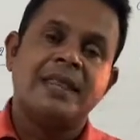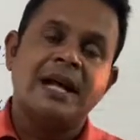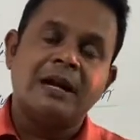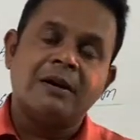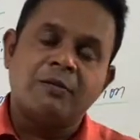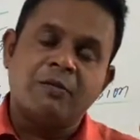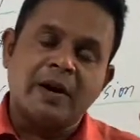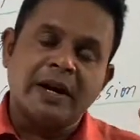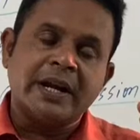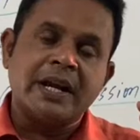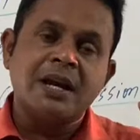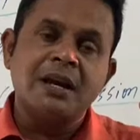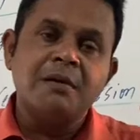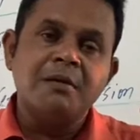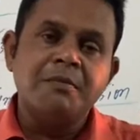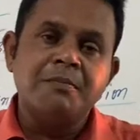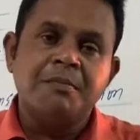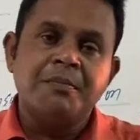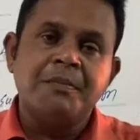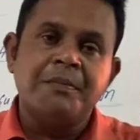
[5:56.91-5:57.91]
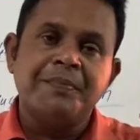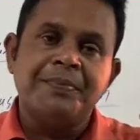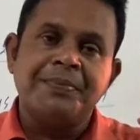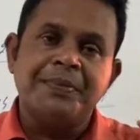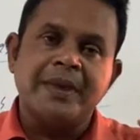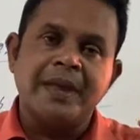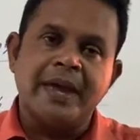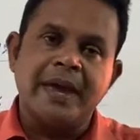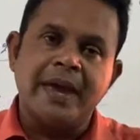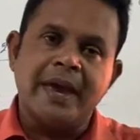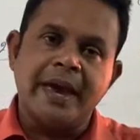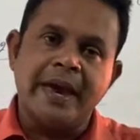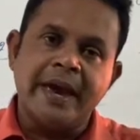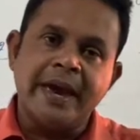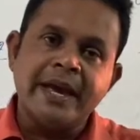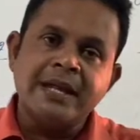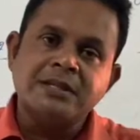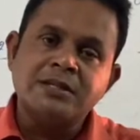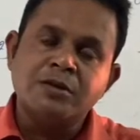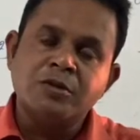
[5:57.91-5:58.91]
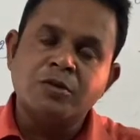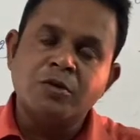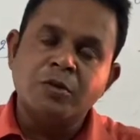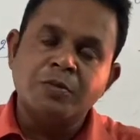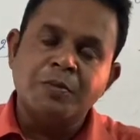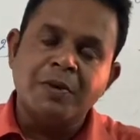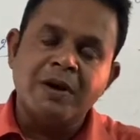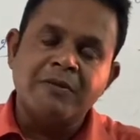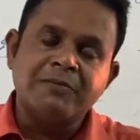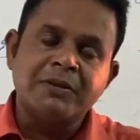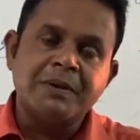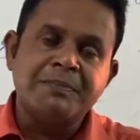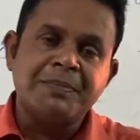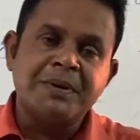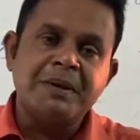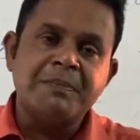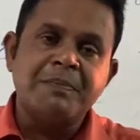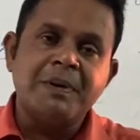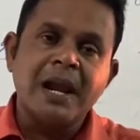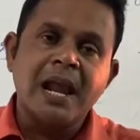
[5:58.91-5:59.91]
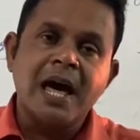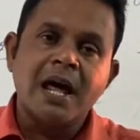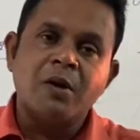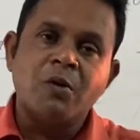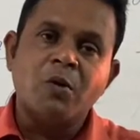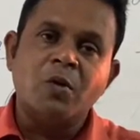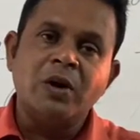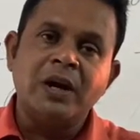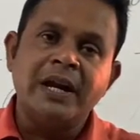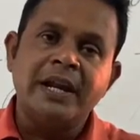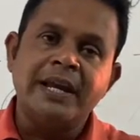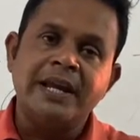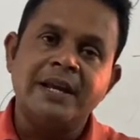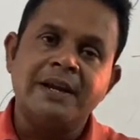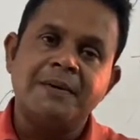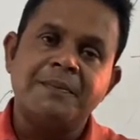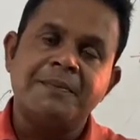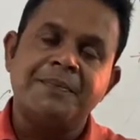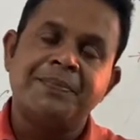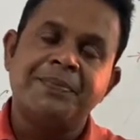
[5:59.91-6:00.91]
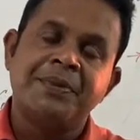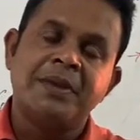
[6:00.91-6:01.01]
that working age group of the people are only